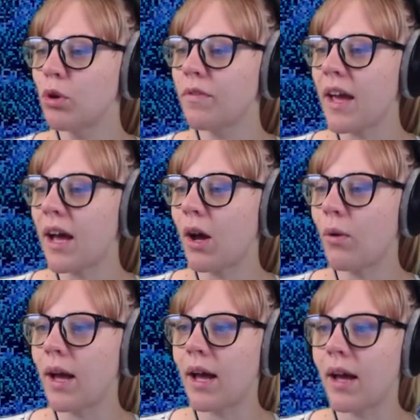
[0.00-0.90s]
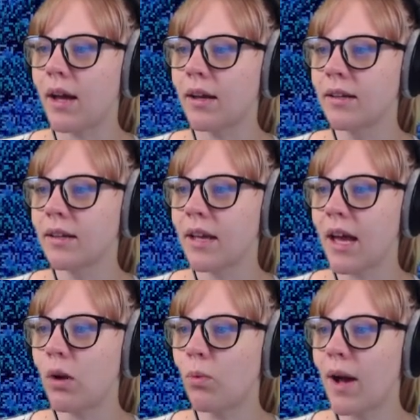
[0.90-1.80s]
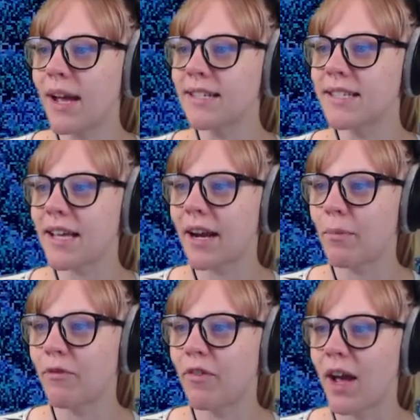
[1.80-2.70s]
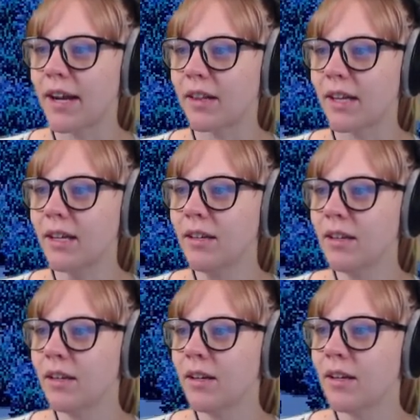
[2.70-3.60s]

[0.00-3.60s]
move our, uh, our wine setup, finally.